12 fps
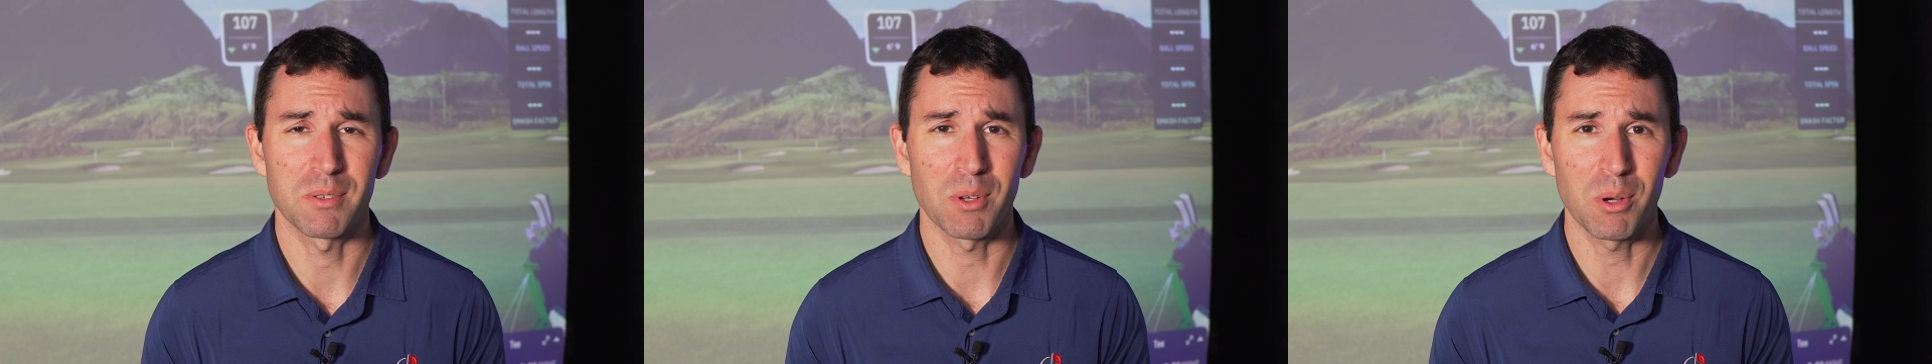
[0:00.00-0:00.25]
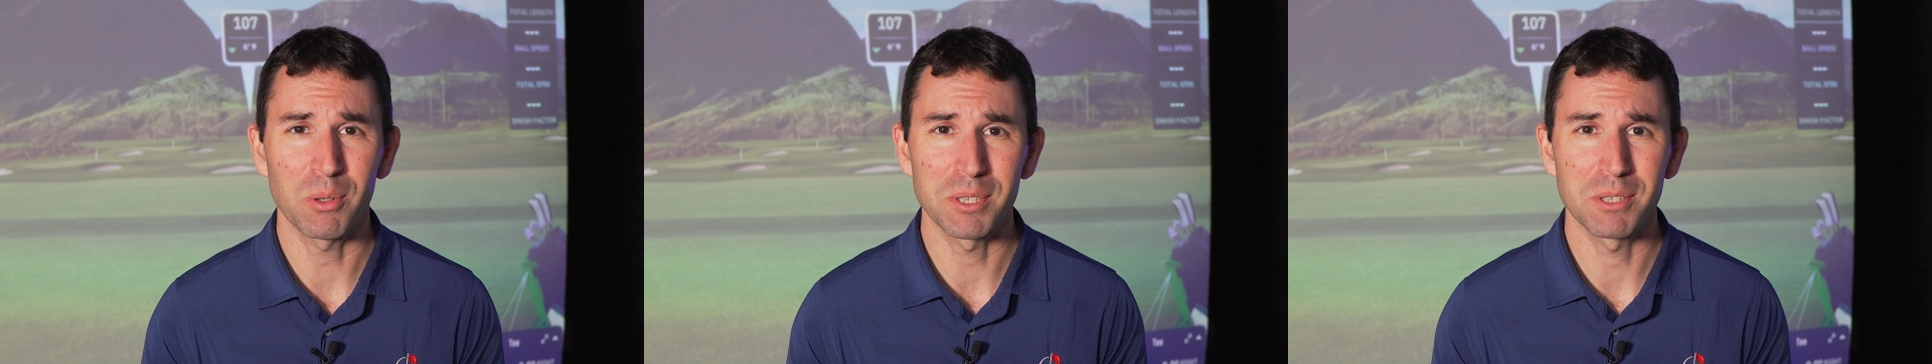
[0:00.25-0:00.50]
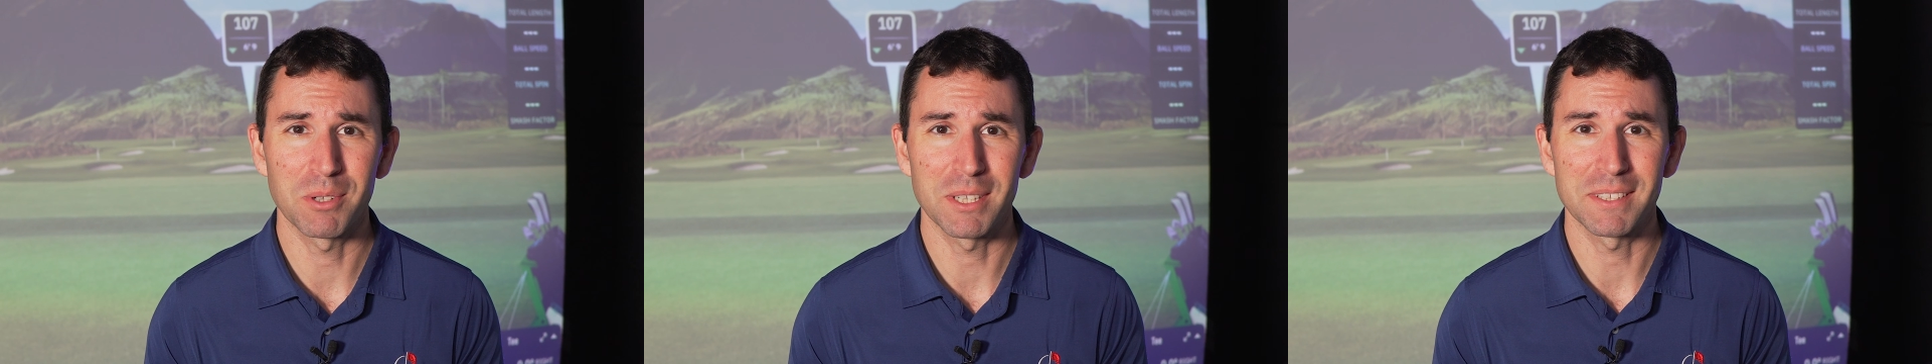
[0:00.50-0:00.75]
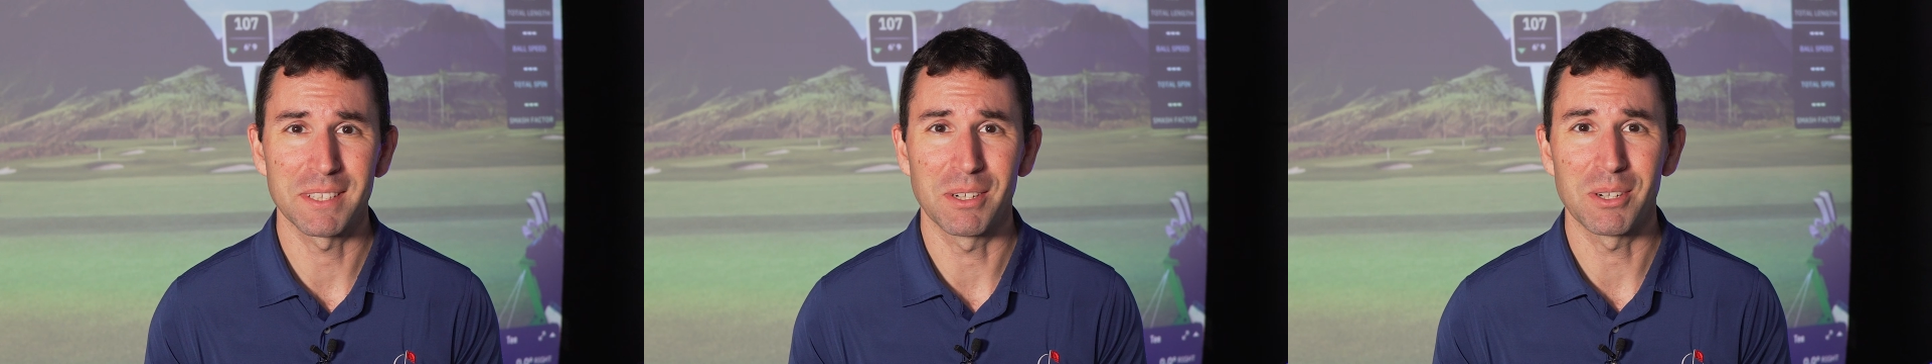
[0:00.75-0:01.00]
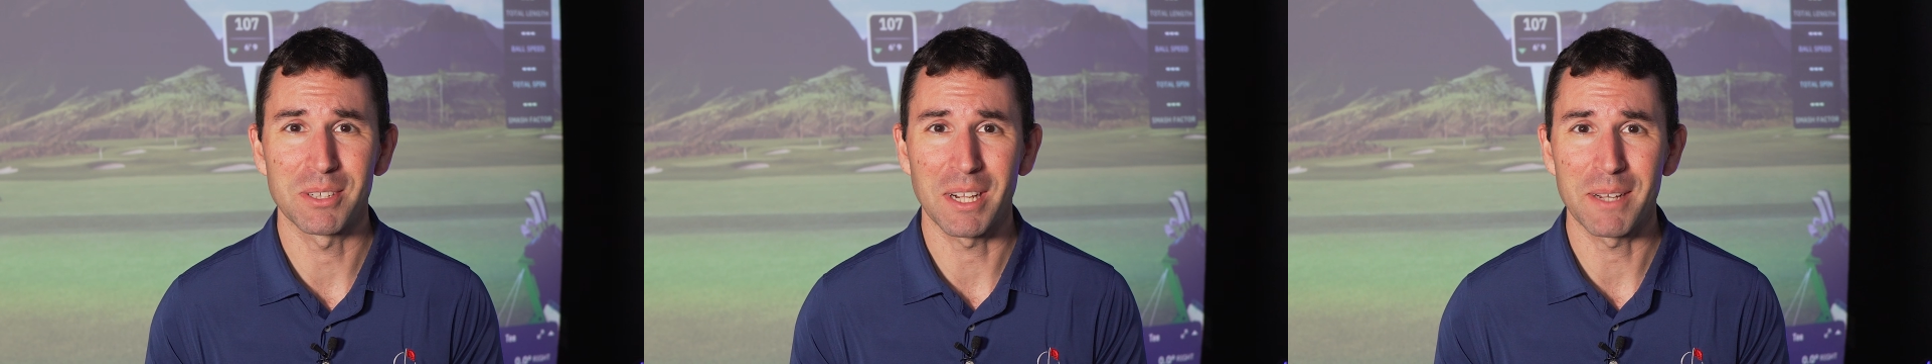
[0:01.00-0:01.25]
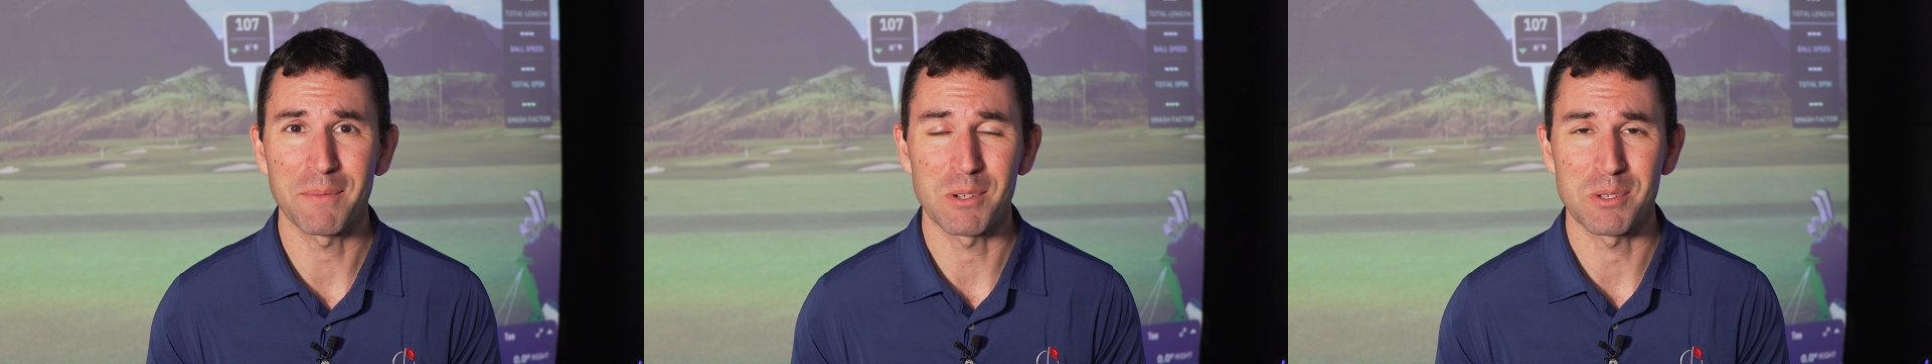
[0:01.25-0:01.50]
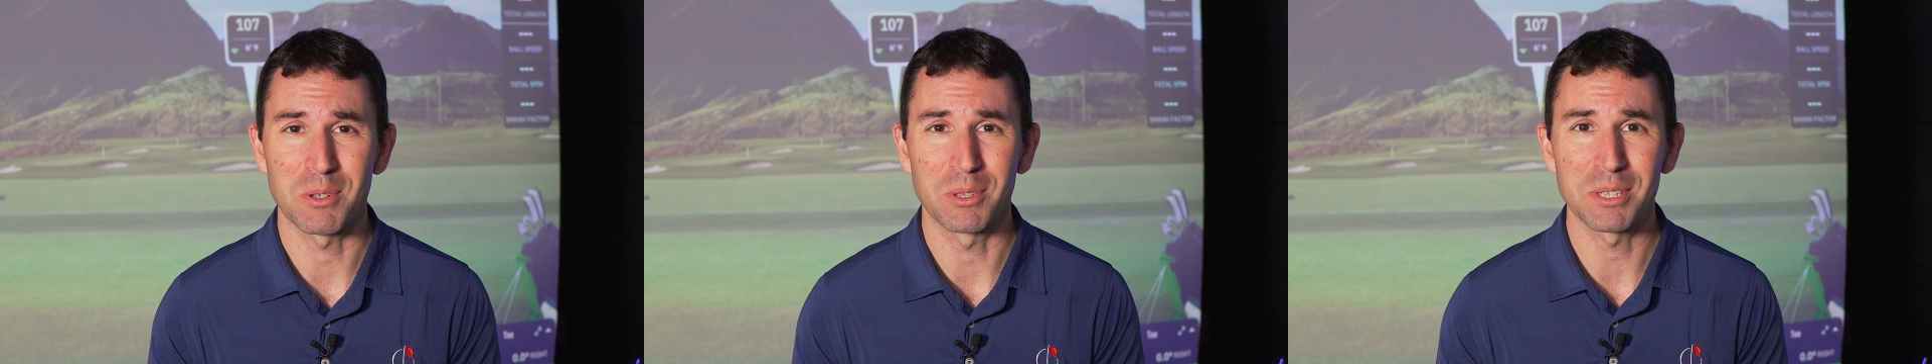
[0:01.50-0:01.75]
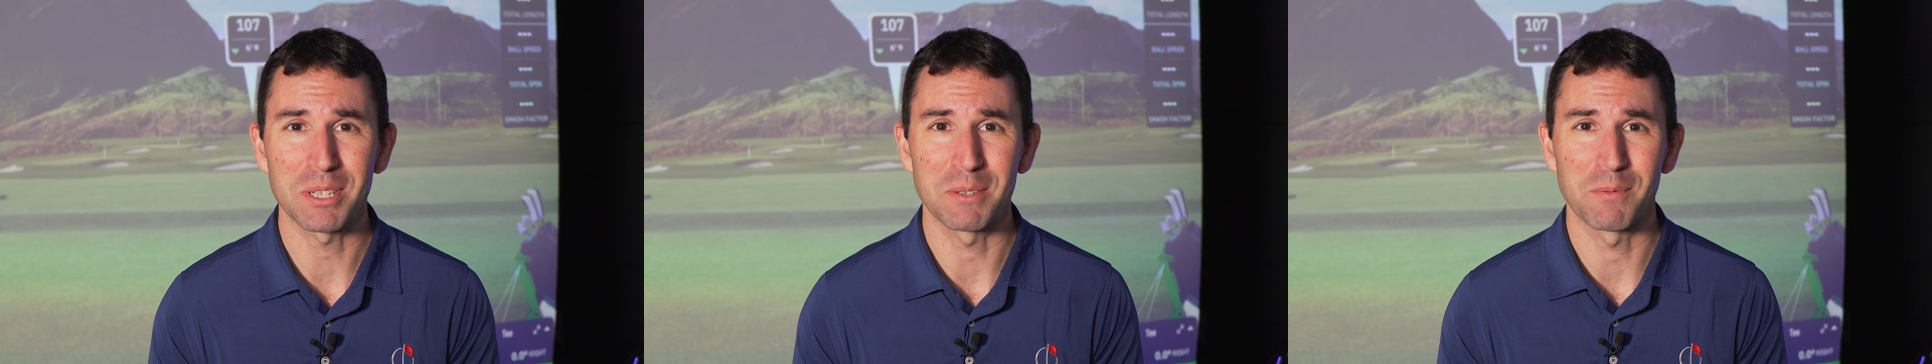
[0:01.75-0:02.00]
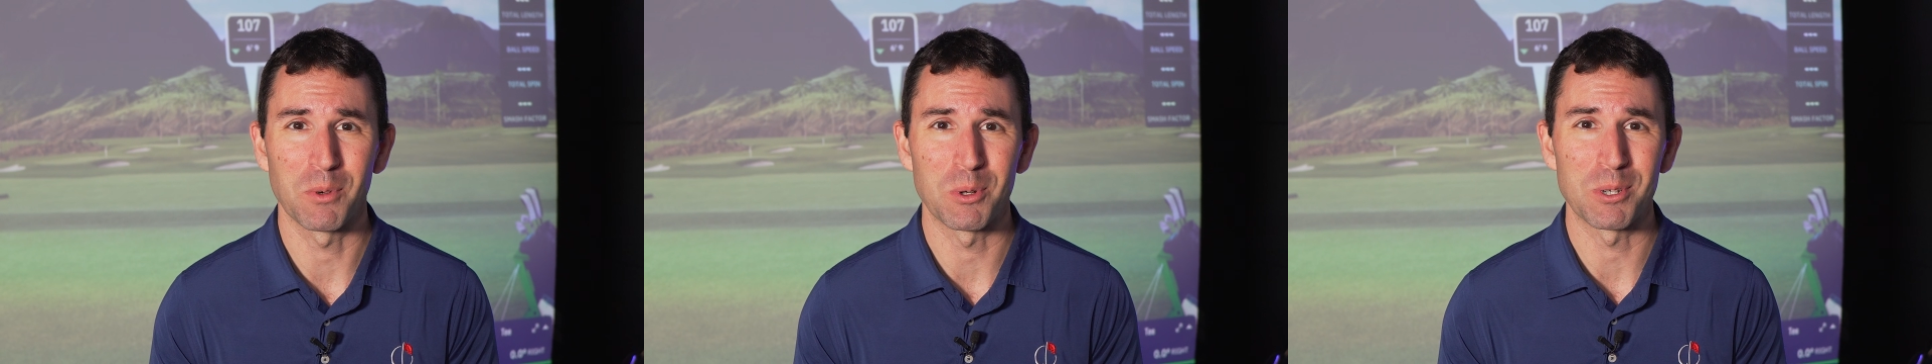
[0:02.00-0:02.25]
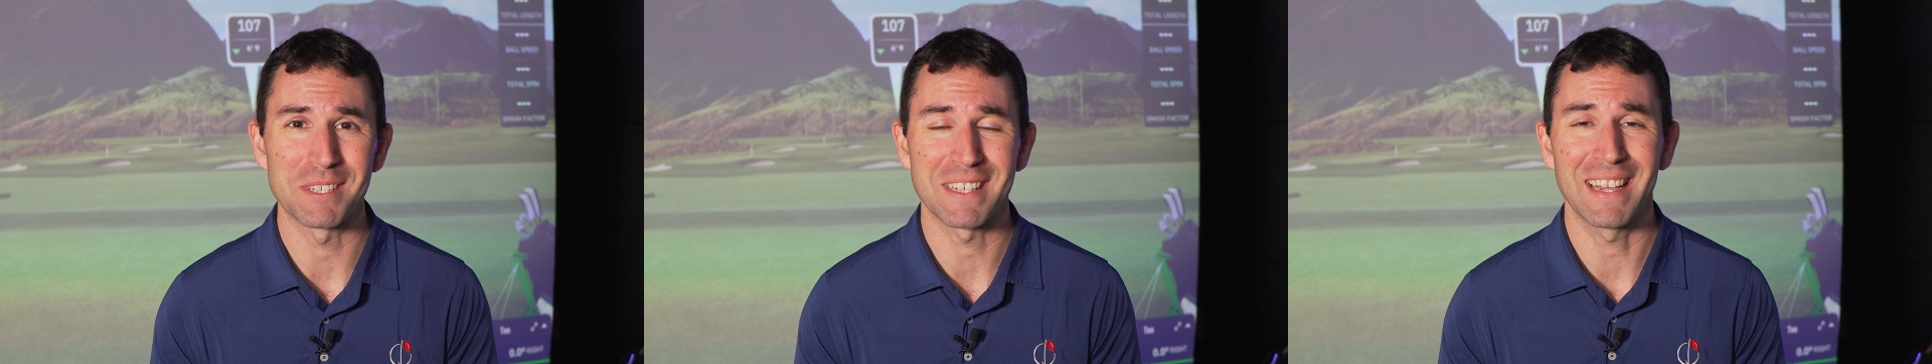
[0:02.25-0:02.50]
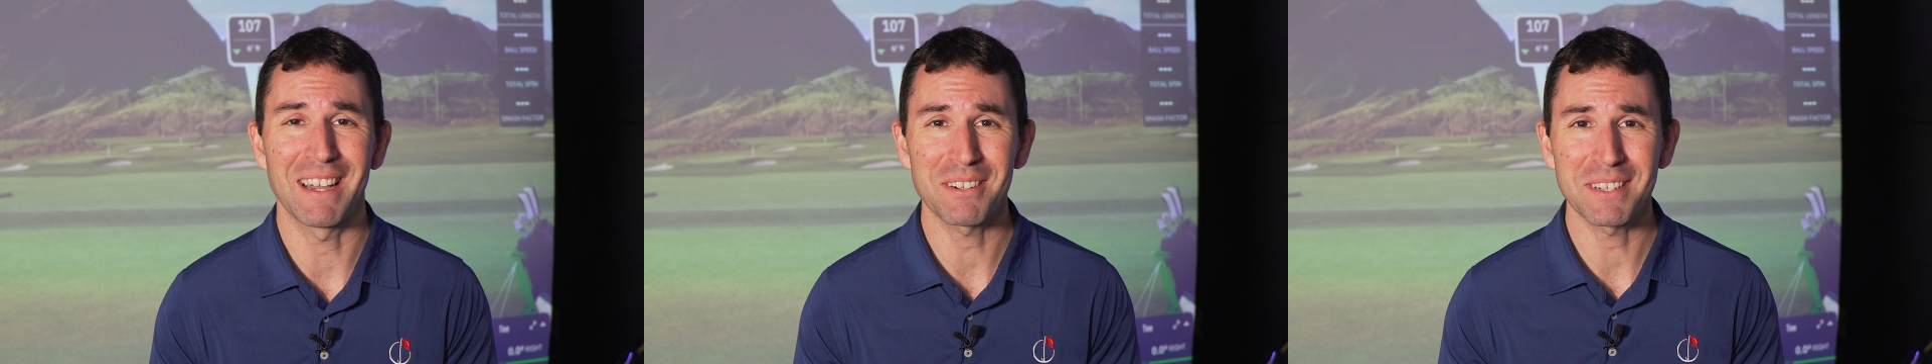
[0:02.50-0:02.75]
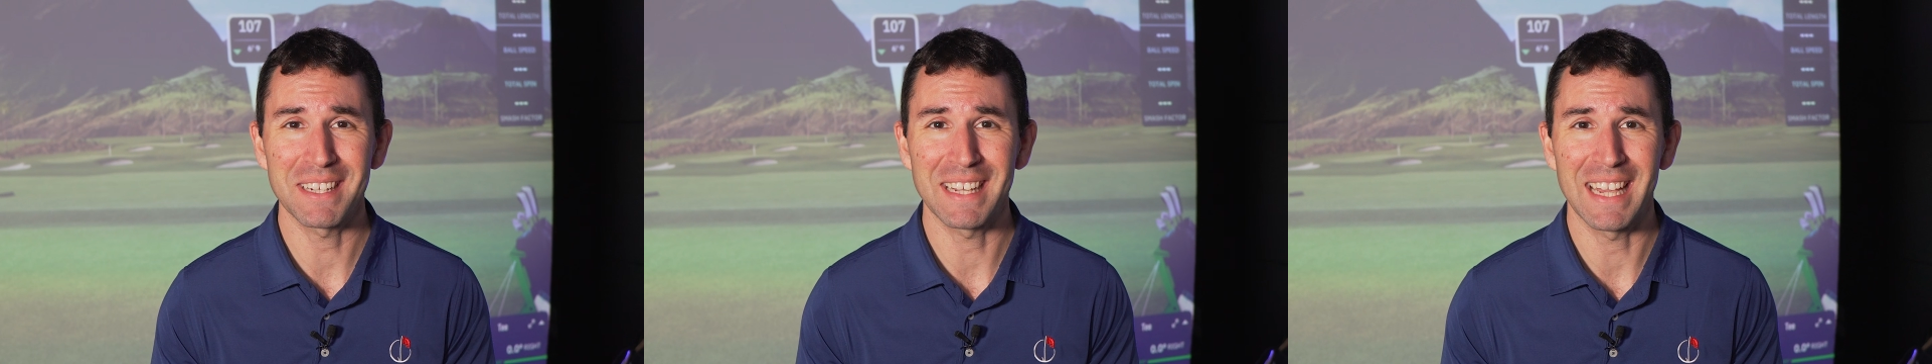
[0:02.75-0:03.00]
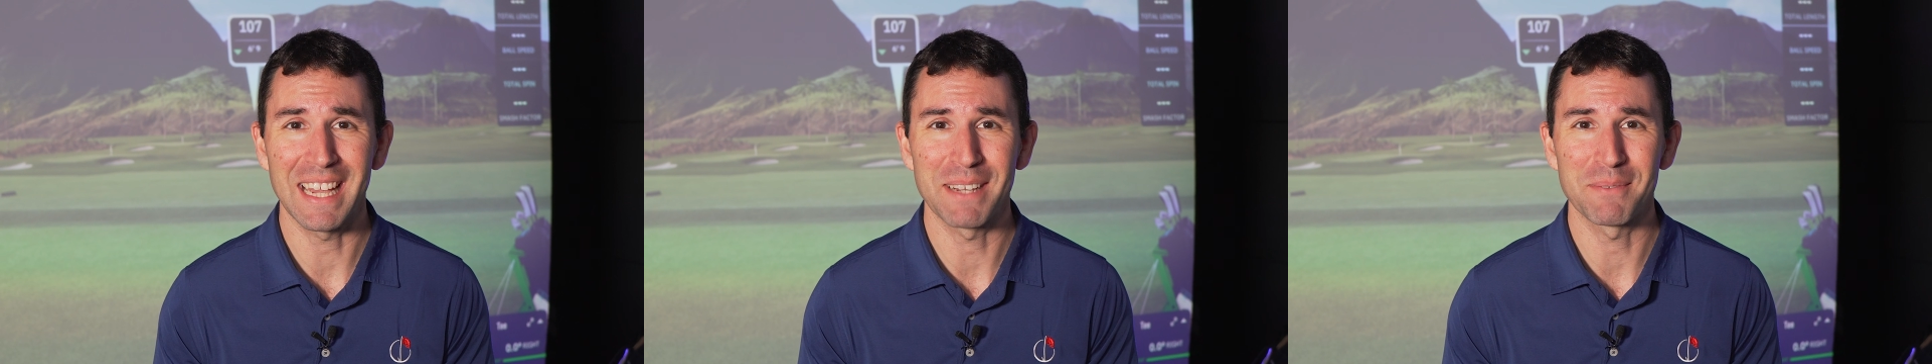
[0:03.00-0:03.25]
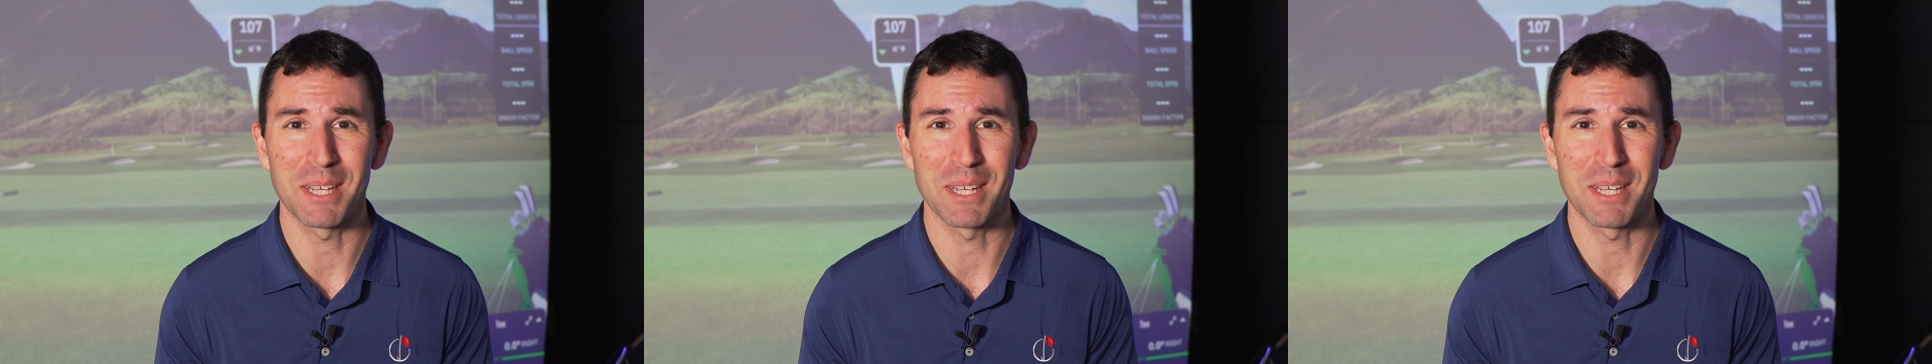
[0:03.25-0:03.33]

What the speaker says: the holy grail that all golfers are looking for is how can I have